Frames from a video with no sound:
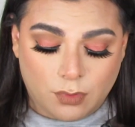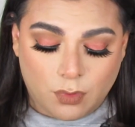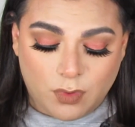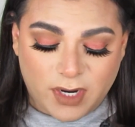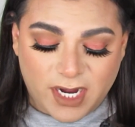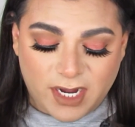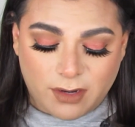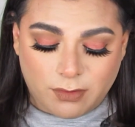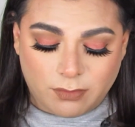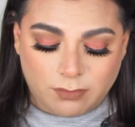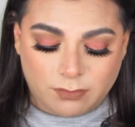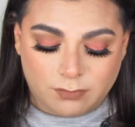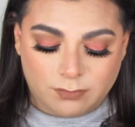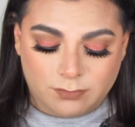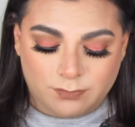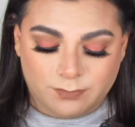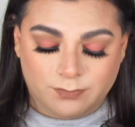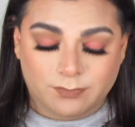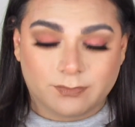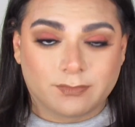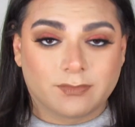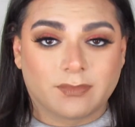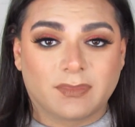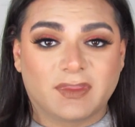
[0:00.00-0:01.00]
Wow,
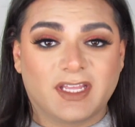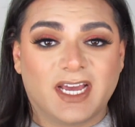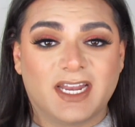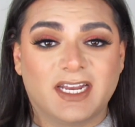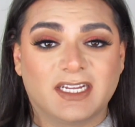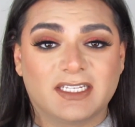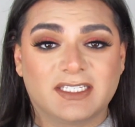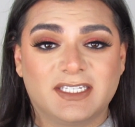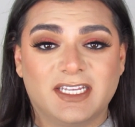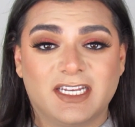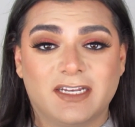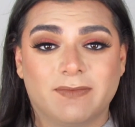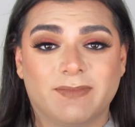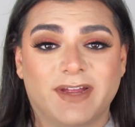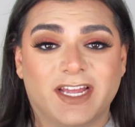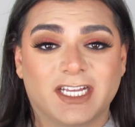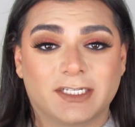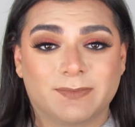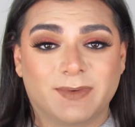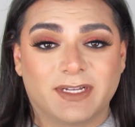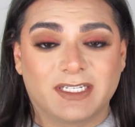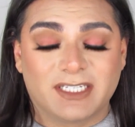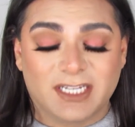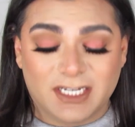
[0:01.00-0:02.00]
that exceeded my
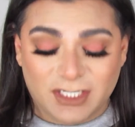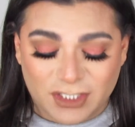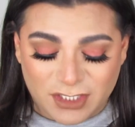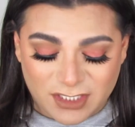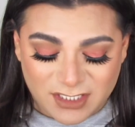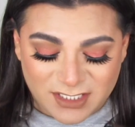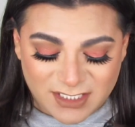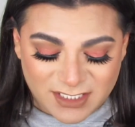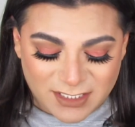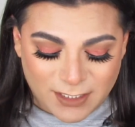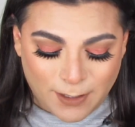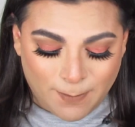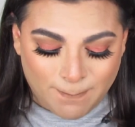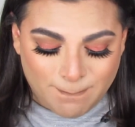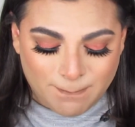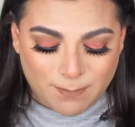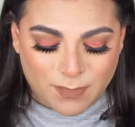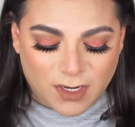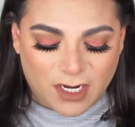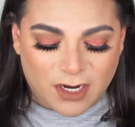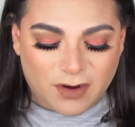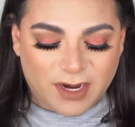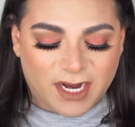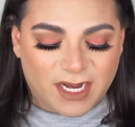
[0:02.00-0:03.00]
expectations.
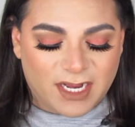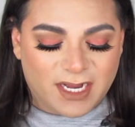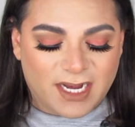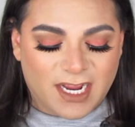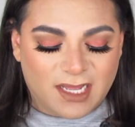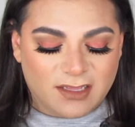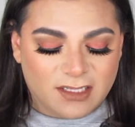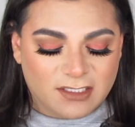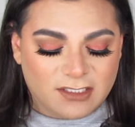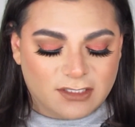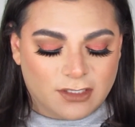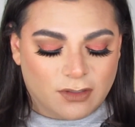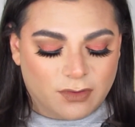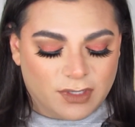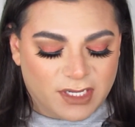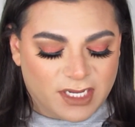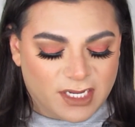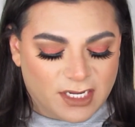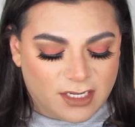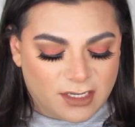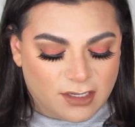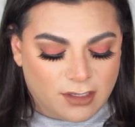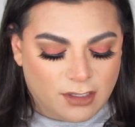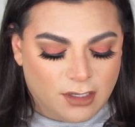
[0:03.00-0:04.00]
All right, now let's go
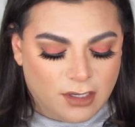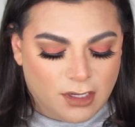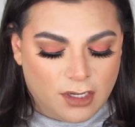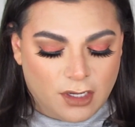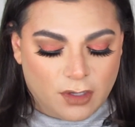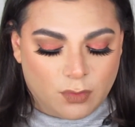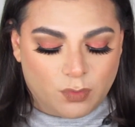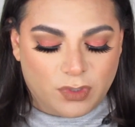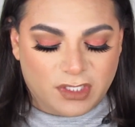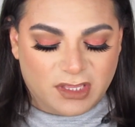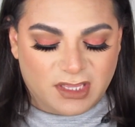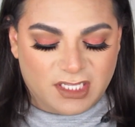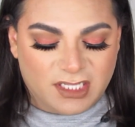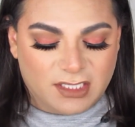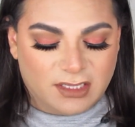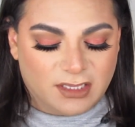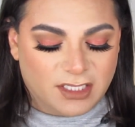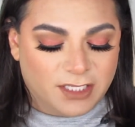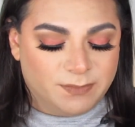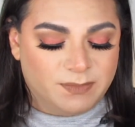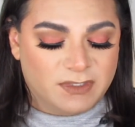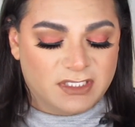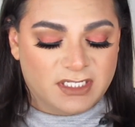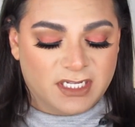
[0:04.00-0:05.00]
in with the
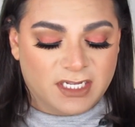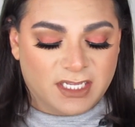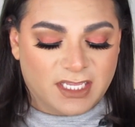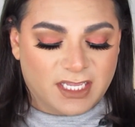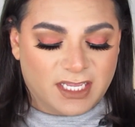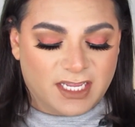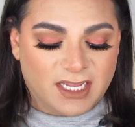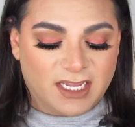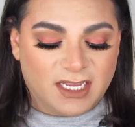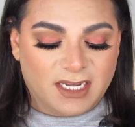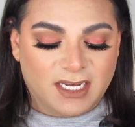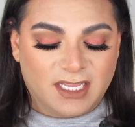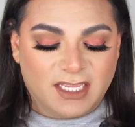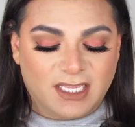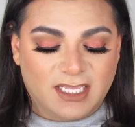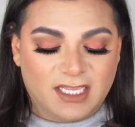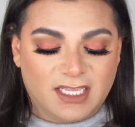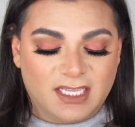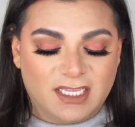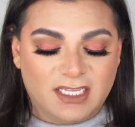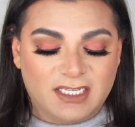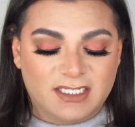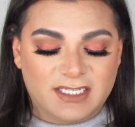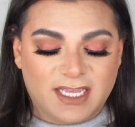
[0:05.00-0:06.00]
lipstick in
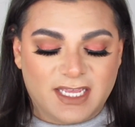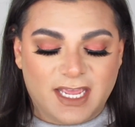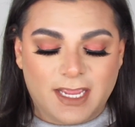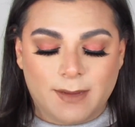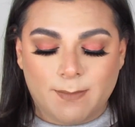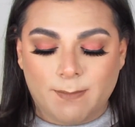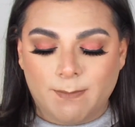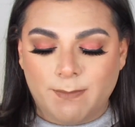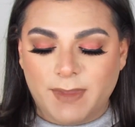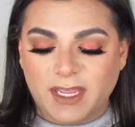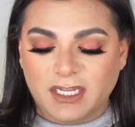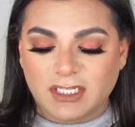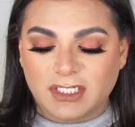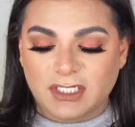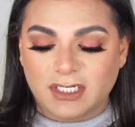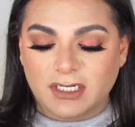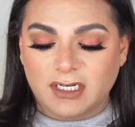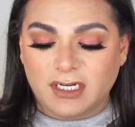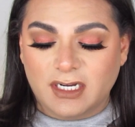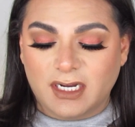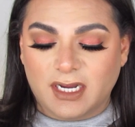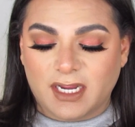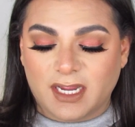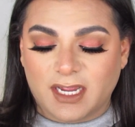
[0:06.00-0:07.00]
He's a
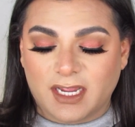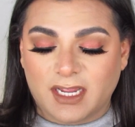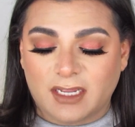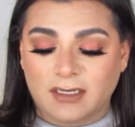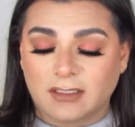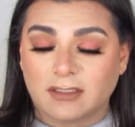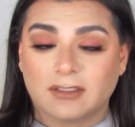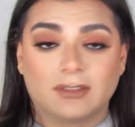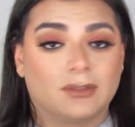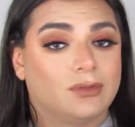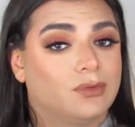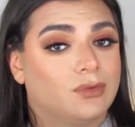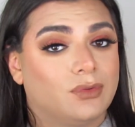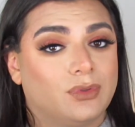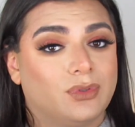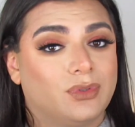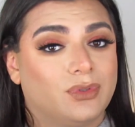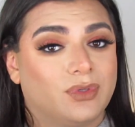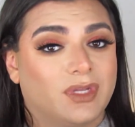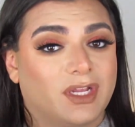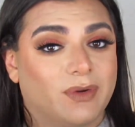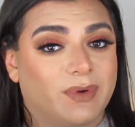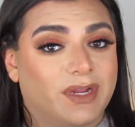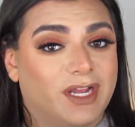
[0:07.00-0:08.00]
Mixer, and
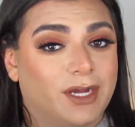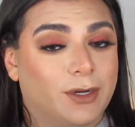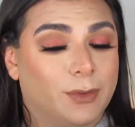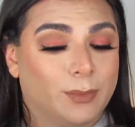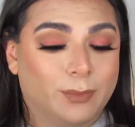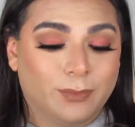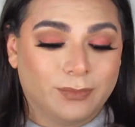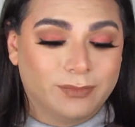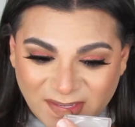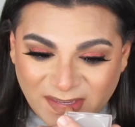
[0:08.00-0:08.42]
here we go.